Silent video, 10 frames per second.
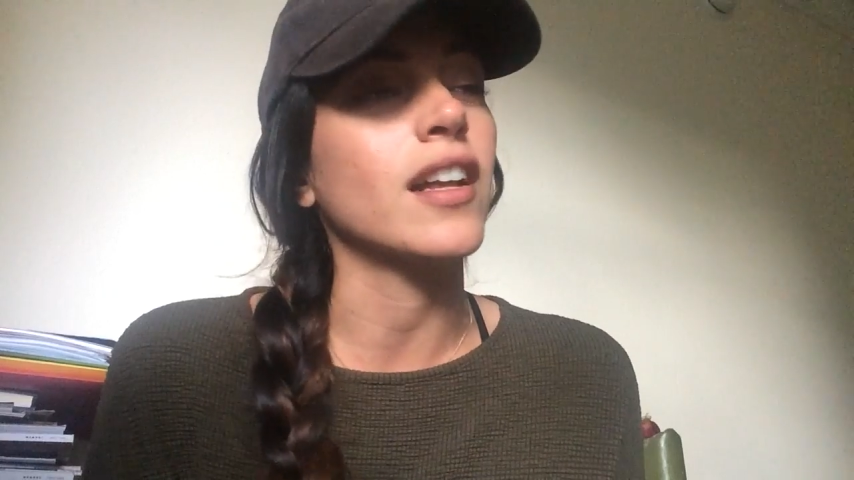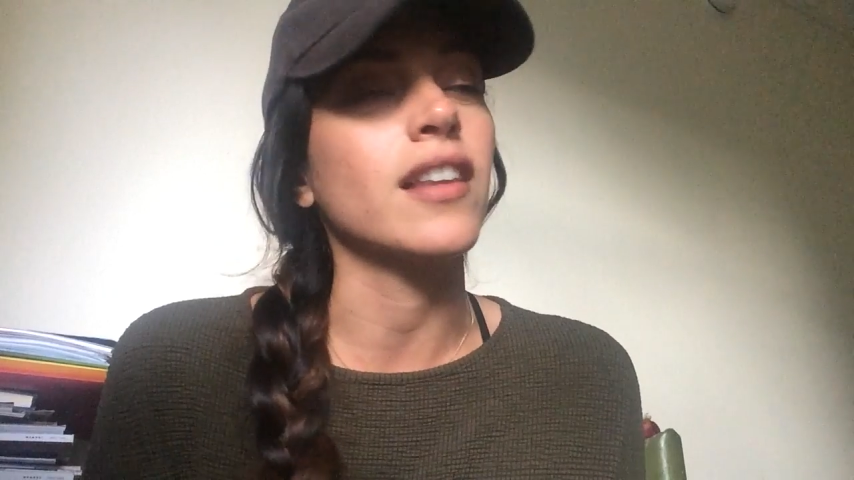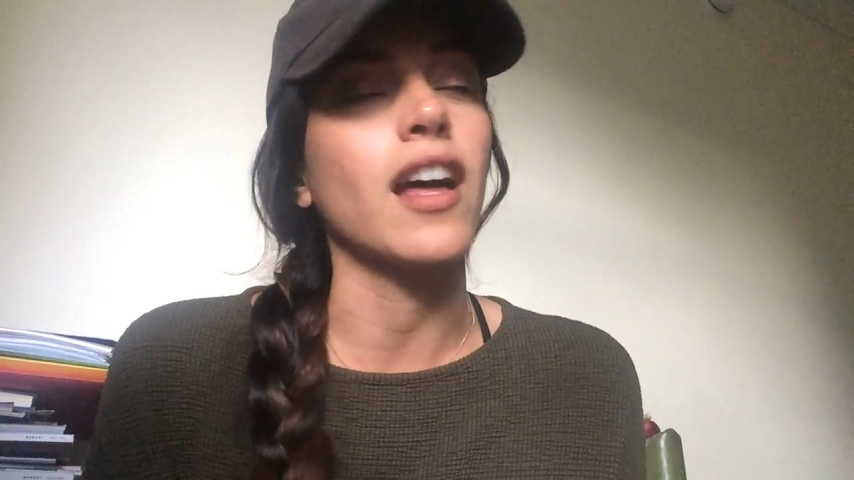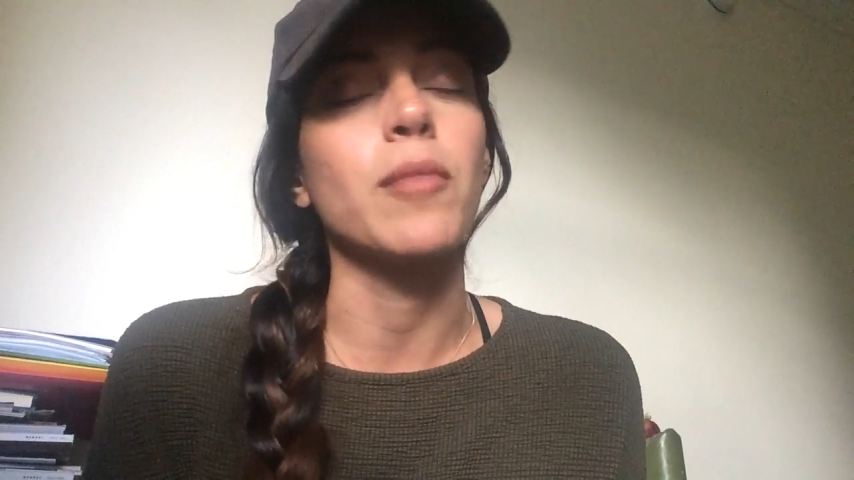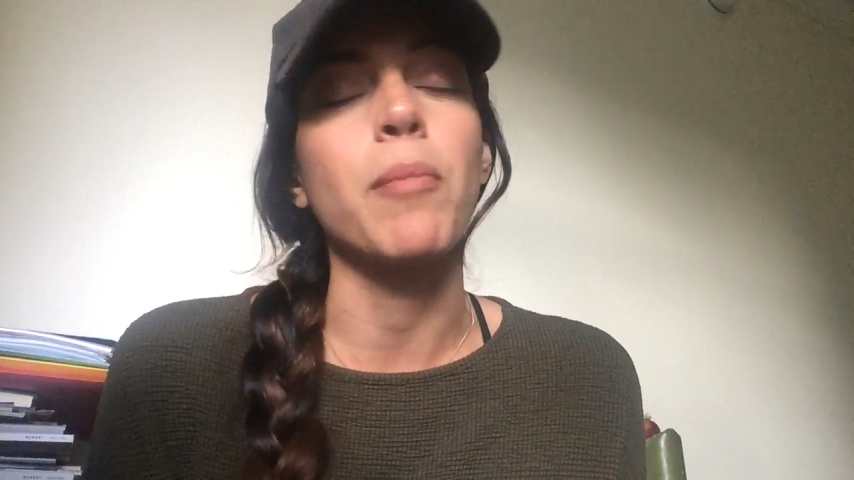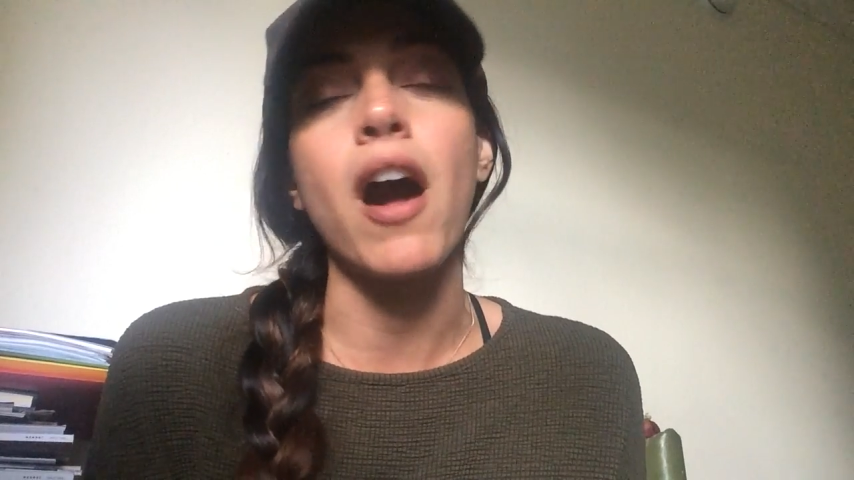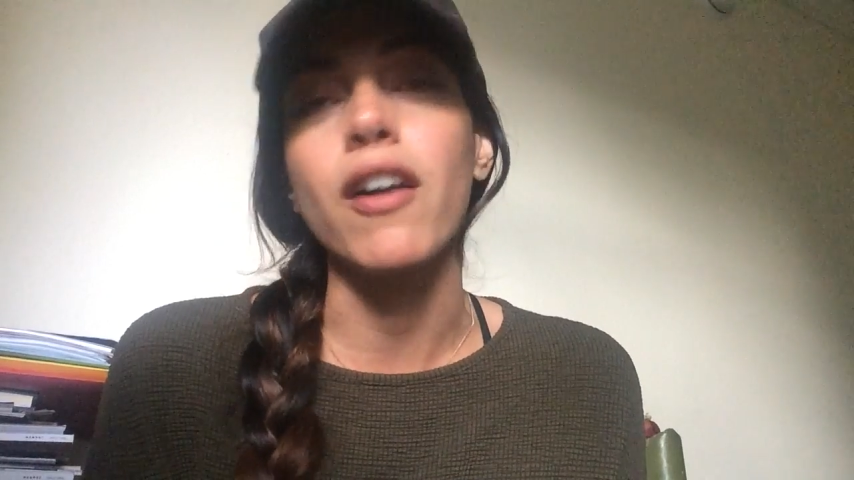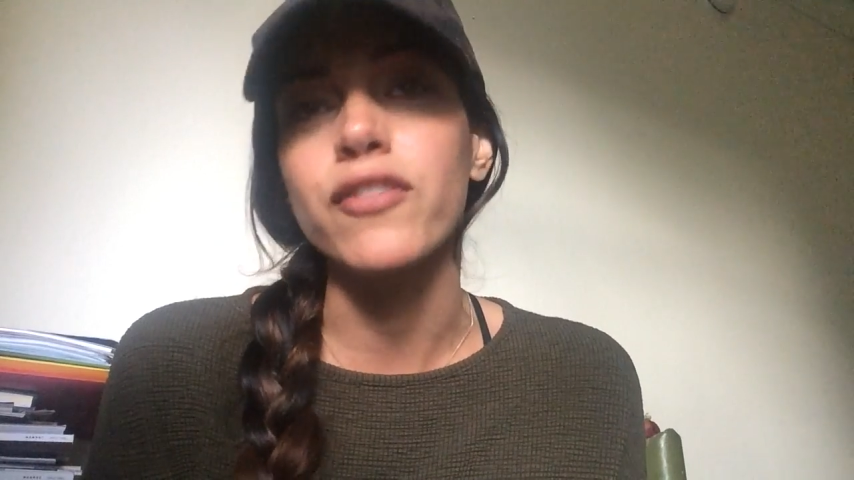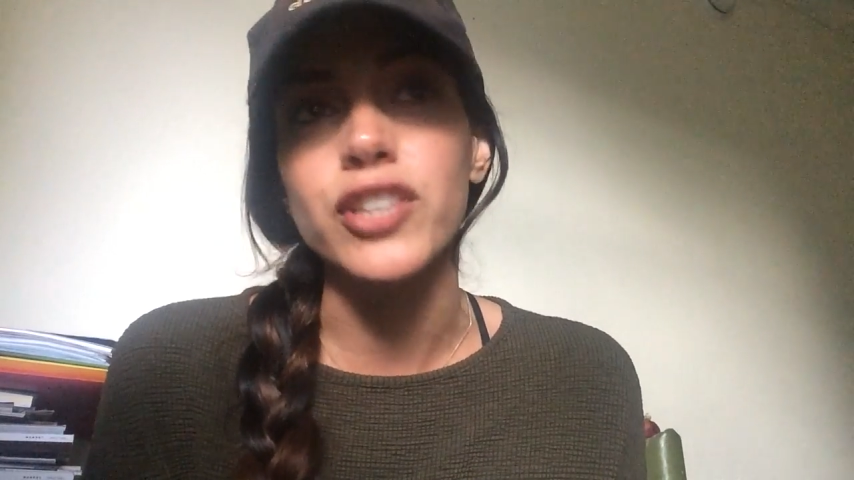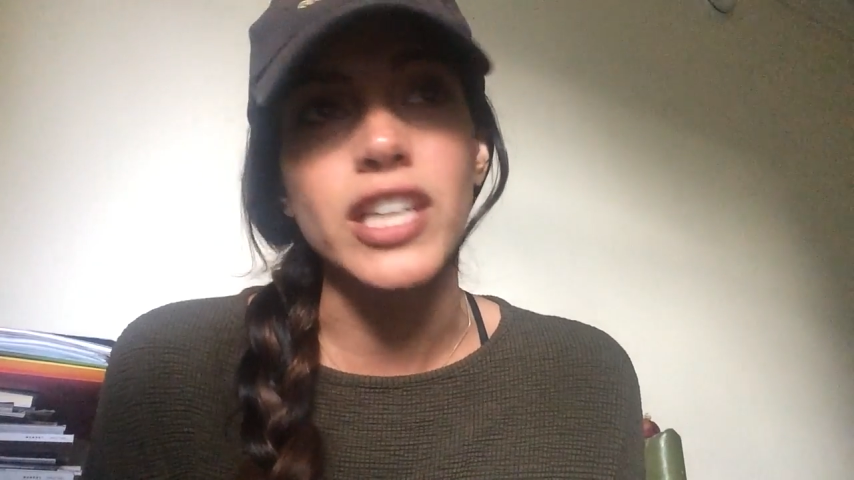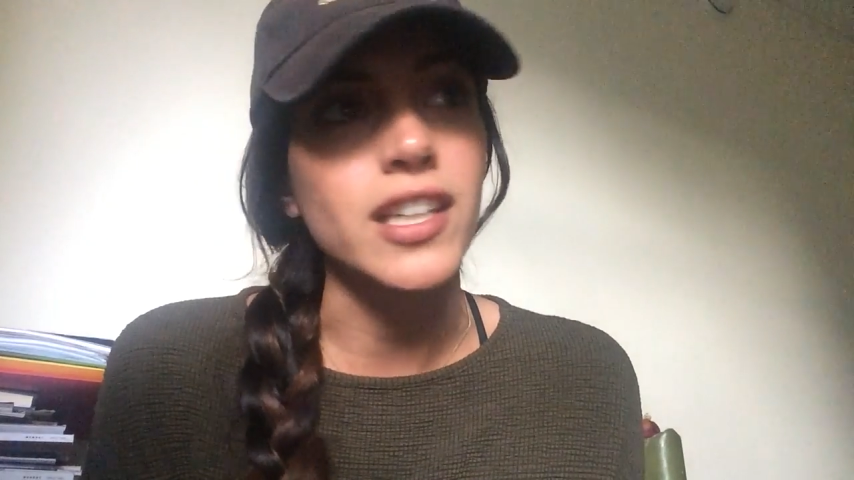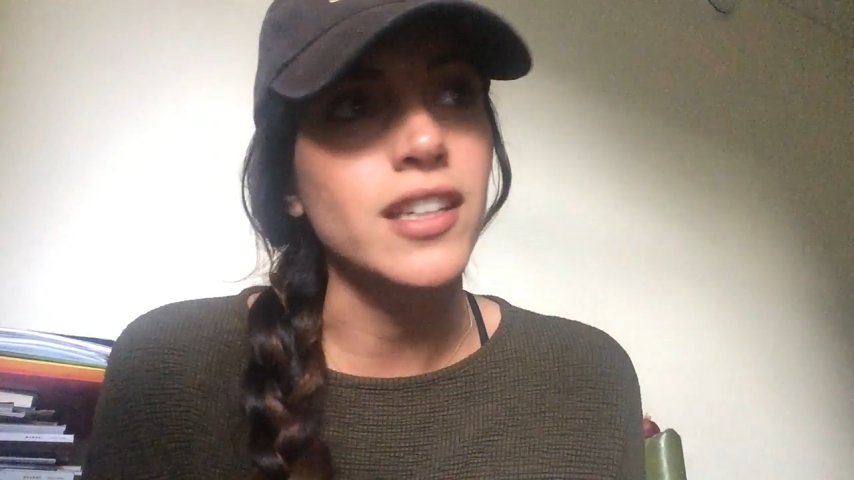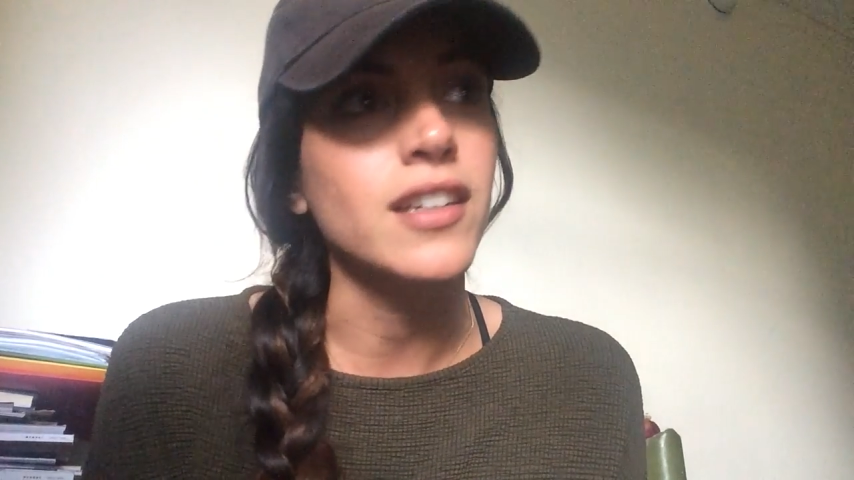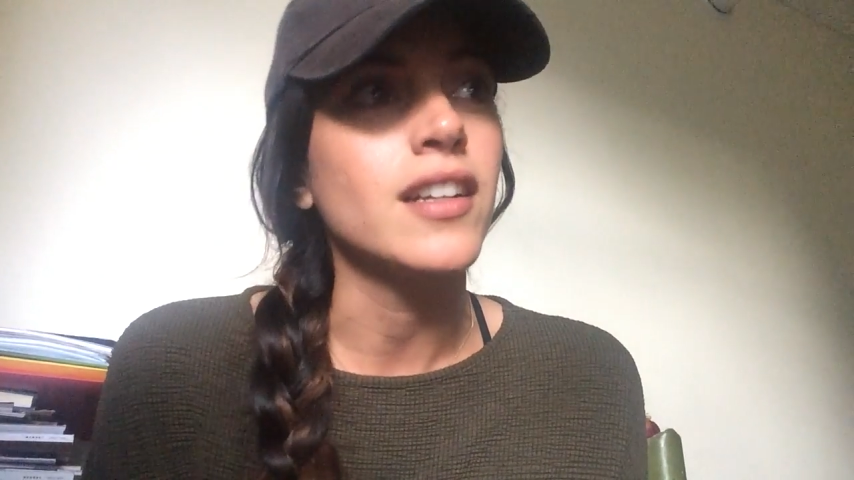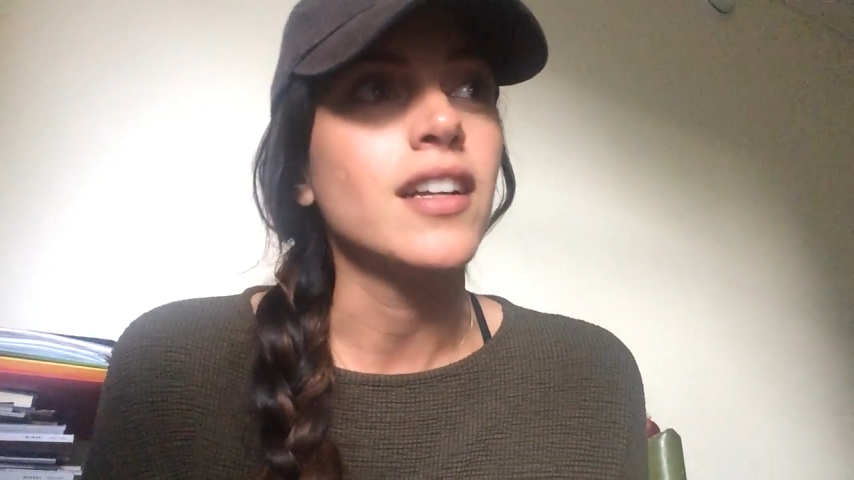a lot of poverty.